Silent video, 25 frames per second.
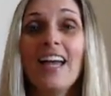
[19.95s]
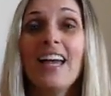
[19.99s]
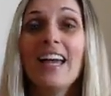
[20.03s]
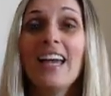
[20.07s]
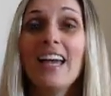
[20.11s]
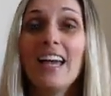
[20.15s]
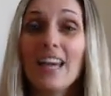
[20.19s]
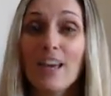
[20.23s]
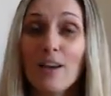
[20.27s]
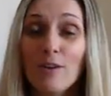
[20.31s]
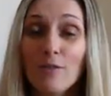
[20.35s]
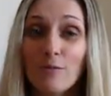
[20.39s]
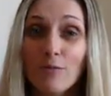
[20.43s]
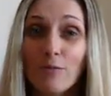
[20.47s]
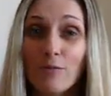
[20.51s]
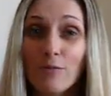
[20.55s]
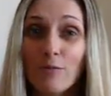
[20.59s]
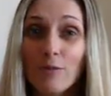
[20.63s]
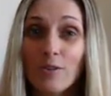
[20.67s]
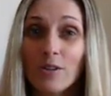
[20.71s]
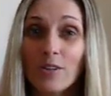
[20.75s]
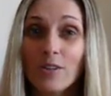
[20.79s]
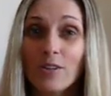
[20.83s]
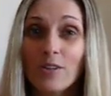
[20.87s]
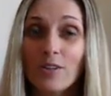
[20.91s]
If
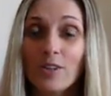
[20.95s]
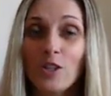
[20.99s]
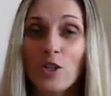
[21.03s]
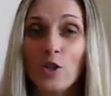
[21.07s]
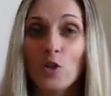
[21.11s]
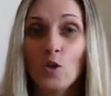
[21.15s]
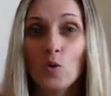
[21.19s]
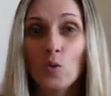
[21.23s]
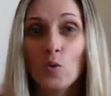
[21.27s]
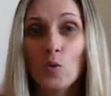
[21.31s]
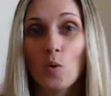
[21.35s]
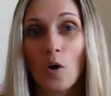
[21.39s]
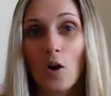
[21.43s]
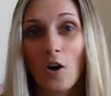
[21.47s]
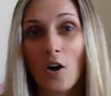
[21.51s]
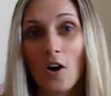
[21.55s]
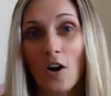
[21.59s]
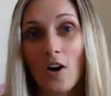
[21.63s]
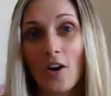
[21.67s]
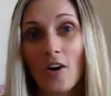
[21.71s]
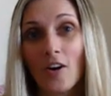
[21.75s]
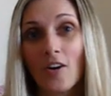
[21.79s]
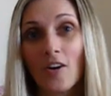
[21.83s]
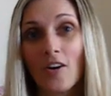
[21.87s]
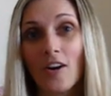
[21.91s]
you
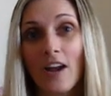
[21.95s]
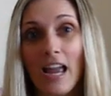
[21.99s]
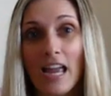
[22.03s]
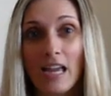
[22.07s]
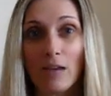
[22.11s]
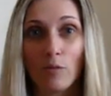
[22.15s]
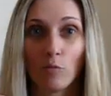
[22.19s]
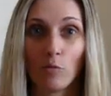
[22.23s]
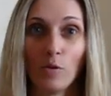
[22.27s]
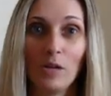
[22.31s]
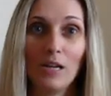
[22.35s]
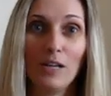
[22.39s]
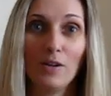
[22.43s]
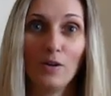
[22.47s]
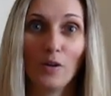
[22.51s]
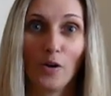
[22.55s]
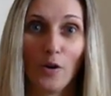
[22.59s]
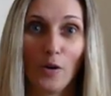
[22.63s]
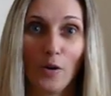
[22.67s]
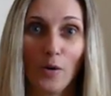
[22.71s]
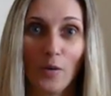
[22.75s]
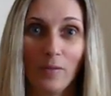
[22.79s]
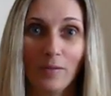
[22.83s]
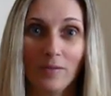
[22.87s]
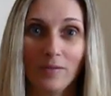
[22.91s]
are a reader
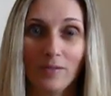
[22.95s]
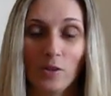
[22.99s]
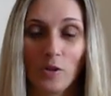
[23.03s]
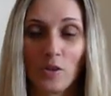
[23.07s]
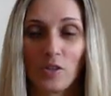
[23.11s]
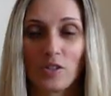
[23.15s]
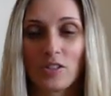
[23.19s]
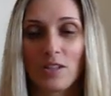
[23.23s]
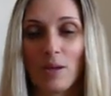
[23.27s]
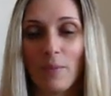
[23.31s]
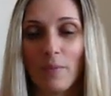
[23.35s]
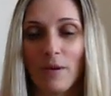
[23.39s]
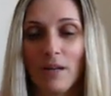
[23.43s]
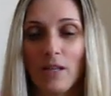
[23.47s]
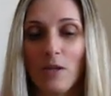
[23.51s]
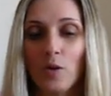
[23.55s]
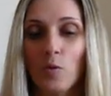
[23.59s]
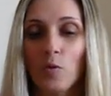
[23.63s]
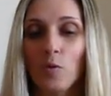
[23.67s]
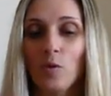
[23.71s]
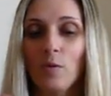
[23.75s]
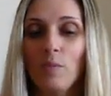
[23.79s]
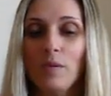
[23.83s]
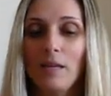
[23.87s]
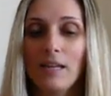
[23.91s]
or somebody who
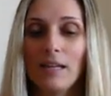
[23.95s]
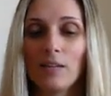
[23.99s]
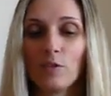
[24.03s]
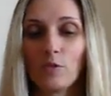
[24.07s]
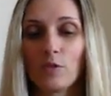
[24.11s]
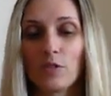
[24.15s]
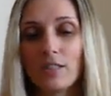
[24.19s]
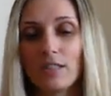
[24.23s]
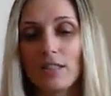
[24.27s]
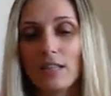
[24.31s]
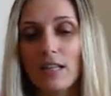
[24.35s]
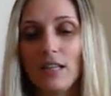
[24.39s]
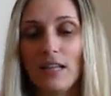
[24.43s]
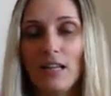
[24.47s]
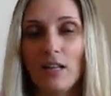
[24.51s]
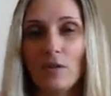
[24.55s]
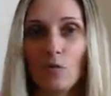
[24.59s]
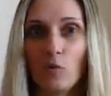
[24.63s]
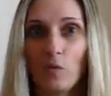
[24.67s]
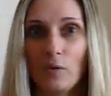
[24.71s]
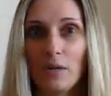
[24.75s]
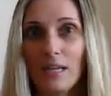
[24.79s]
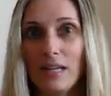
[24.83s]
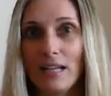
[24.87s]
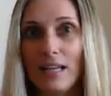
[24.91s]
would be interested in
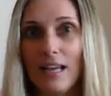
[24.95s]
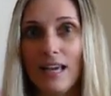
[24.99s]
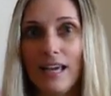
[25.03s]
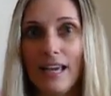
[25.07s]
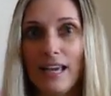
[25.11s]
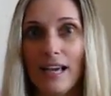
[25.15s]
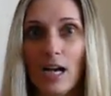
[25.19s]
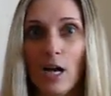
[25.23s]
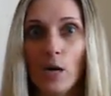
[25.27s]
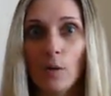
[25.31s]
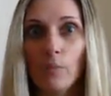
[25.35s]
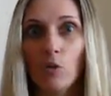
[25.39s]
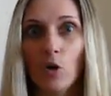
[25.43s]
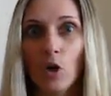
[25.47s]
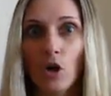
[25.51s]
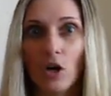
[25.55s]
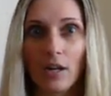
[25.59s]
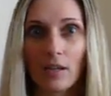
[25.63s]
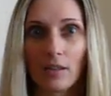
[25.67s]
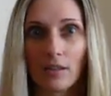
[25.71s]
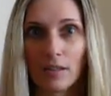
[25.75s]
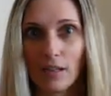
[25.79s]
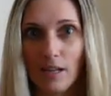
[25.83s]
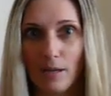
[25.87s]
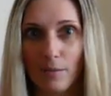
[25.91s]
reading a book
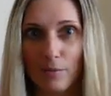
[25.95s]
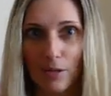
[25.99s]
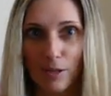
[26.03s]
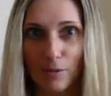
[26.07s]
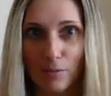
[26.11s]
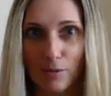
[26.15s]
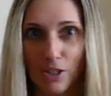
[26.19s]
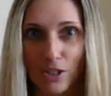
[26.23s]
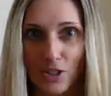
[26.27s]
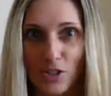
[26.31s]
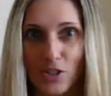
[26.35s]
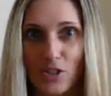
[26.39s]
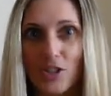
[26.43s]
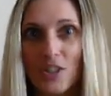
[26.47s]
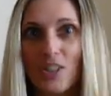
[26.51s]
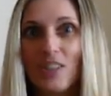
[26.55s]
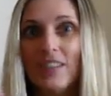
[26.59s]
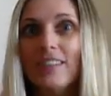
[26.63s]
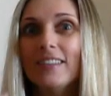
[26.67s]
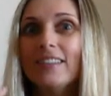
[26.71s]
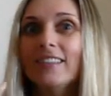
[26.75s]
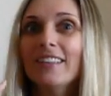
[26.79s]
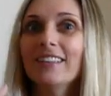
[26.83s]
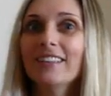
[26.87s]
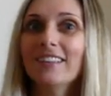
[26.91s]
that I publish.
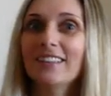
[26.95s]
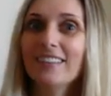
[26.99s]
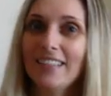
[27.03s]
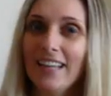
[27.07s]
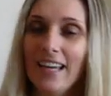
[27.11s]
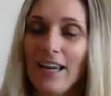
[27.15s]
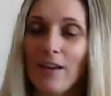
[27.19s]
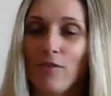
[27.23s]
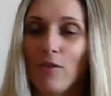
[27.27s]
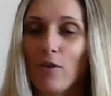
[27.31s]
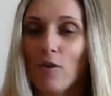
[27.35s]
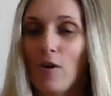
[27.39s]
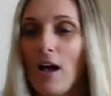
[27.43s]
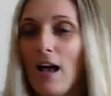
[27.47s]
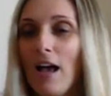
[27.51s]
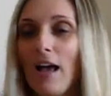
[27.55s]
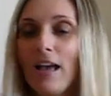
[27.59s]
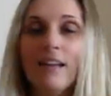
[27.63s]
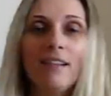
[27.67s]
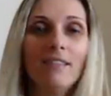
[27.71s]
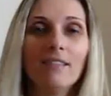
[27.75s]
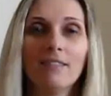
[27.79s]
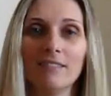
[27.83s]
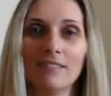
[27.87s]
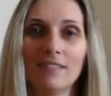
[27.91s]
If you're not,
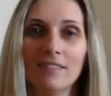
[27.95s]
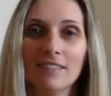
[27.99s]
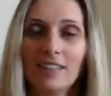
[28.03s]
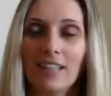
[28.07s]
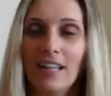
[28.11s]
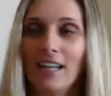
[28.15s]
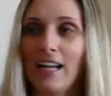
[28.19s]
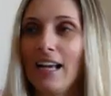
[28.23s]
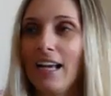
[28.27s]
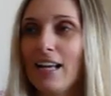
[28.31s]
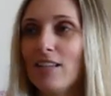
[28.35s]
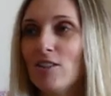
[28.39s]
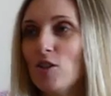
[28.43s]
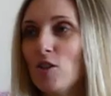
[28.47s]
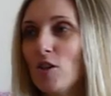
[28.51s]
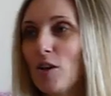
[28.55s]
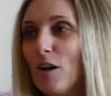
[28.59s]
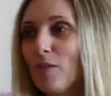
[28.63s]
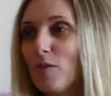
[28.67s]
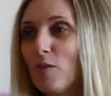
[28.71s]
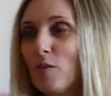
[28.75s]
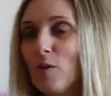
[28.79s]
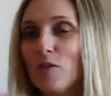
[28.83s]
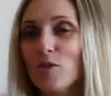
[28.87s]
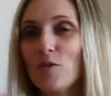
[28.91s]
then I guess you don't
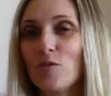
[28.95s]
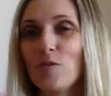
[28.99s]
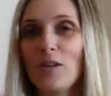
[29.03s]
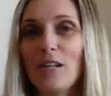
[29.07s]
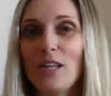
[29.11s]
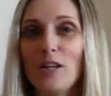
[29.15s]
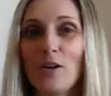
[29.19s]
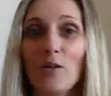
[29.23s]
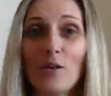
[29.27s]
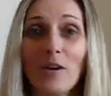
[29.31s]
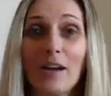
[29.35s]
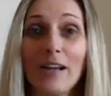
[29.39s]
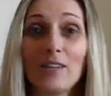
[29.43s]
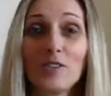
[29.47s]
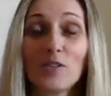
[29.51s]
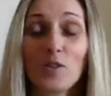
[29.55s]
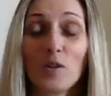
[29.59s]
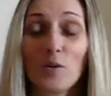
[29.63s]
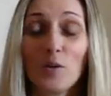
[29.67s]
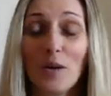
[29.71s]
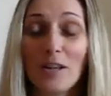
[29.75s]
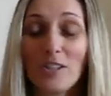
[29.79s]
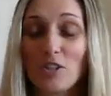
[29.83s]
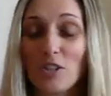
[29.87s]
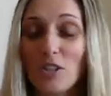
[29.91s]
have to watch the video or answer the
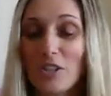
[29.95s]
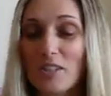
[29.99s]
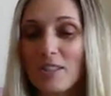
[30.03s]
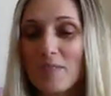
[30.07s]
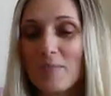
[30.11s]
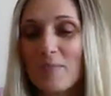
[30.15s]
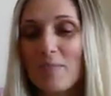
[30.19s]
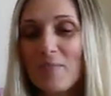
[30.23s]
questions.